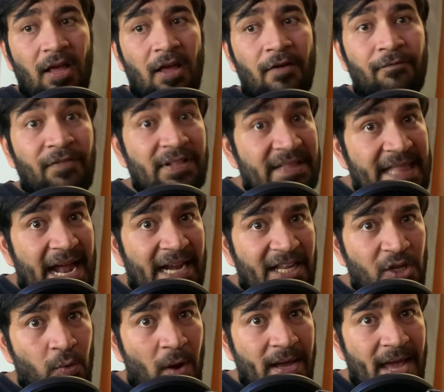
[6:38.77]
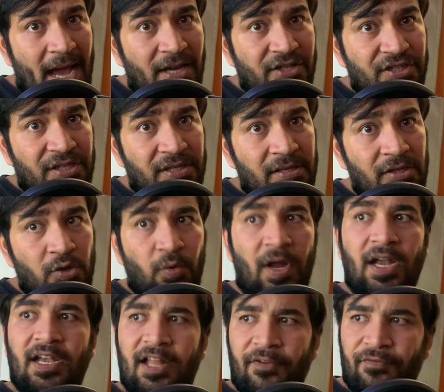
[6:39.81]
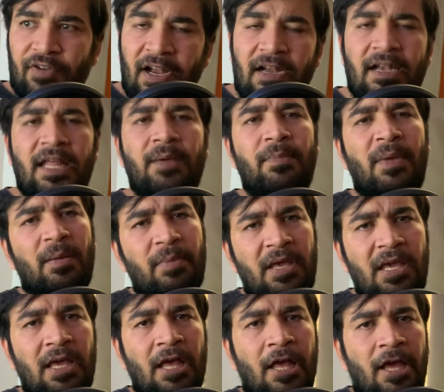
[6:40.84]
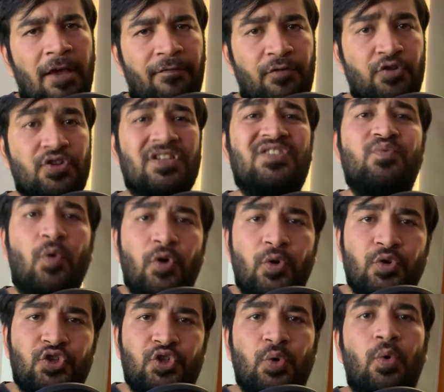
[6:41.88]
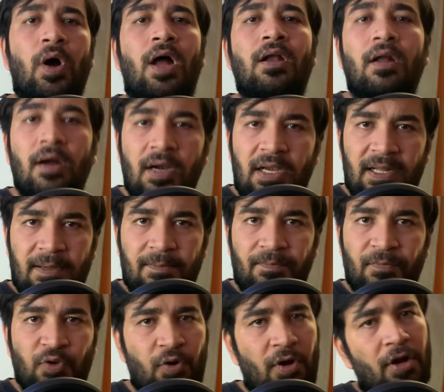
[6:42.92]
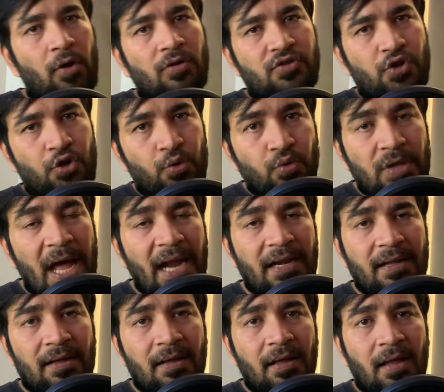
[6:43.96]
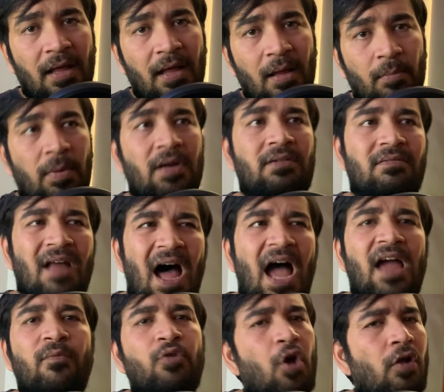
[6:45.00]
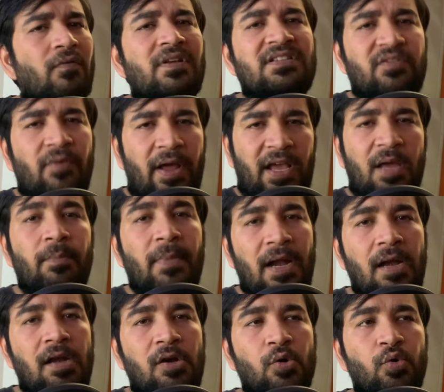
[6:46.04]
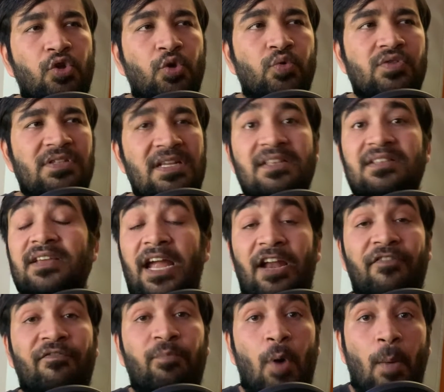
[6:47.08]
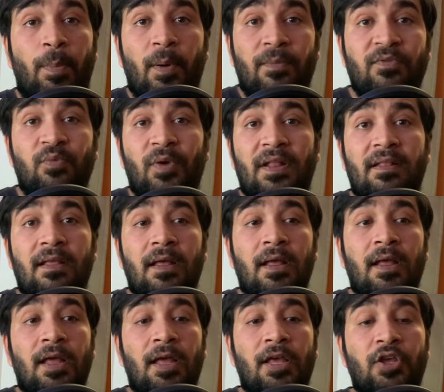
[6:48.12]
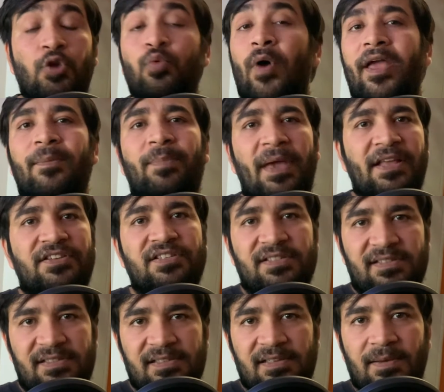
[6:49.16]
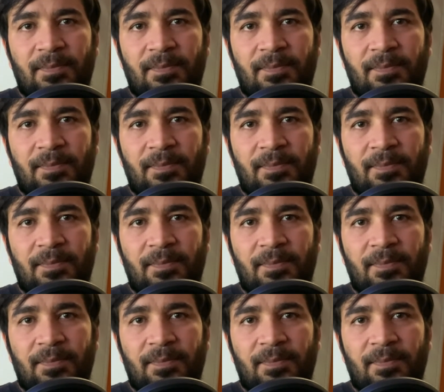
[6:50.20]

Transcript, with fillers: with that UI action, you can definitely maybe if you just want to show alert, you can also do that. But I would always recommend to use these kind of pop-ups with UI pages.